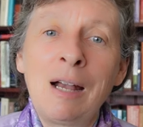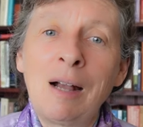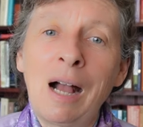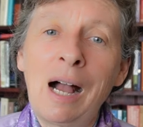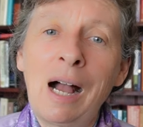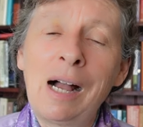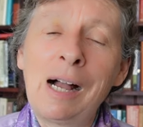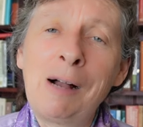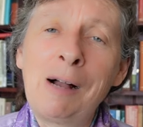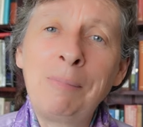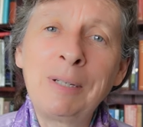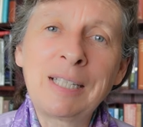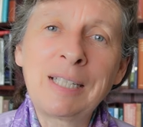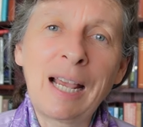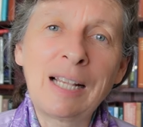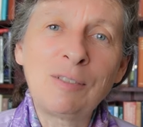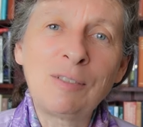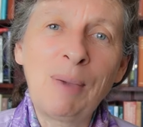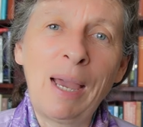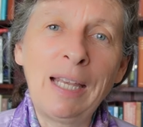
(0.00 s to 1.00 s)
But
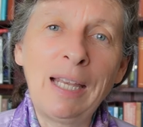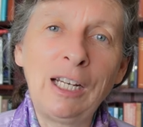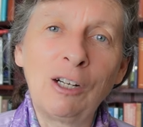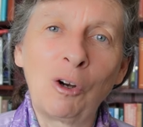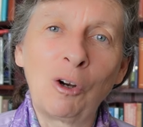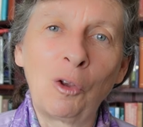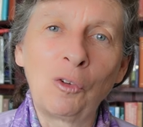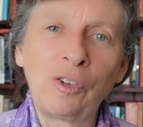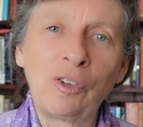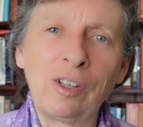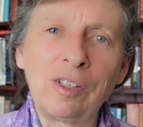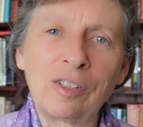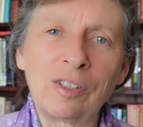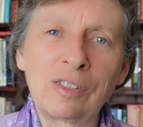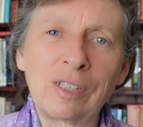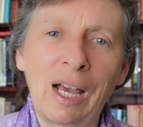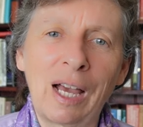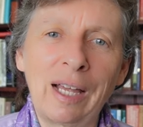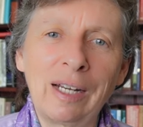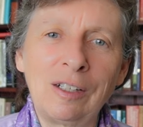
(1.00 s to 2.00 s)
Tasmania also
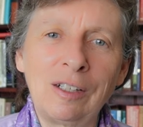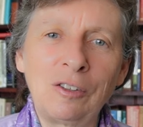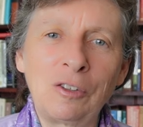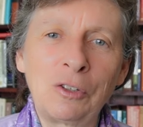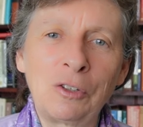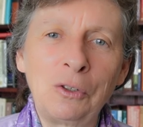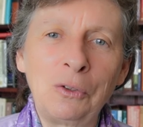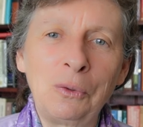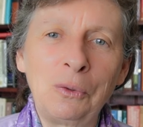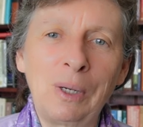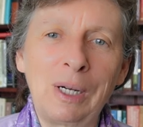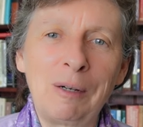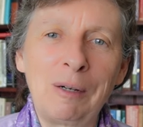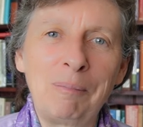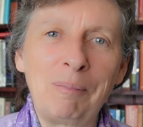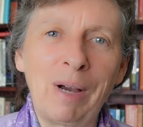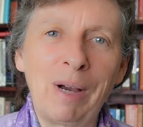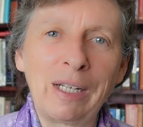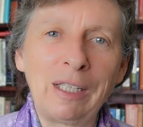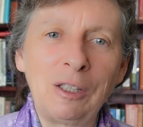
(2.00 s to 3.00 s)
decided to
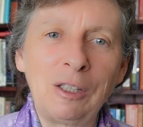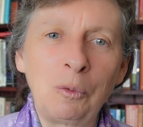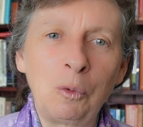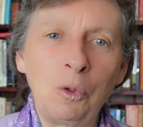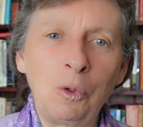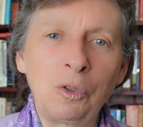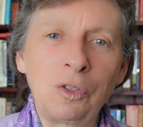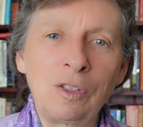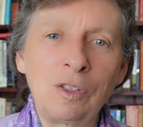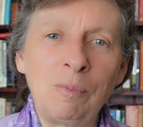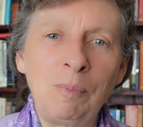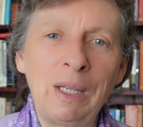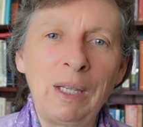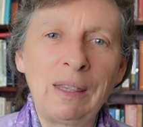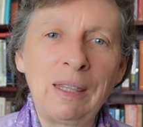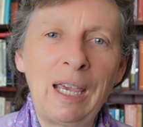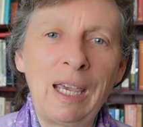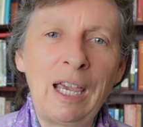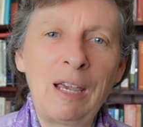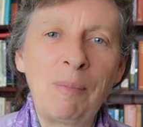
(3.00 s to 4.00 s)
muddy the waters a
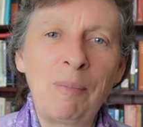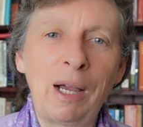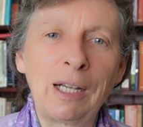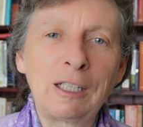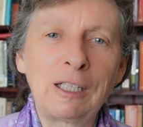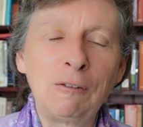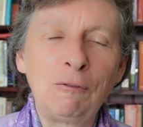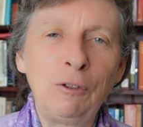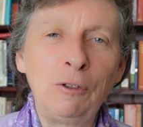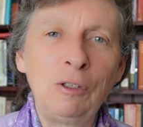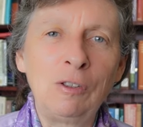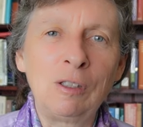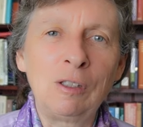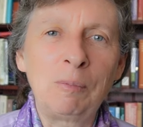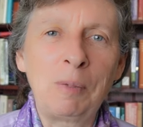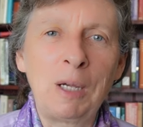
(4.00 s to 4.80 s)
bit there by confusing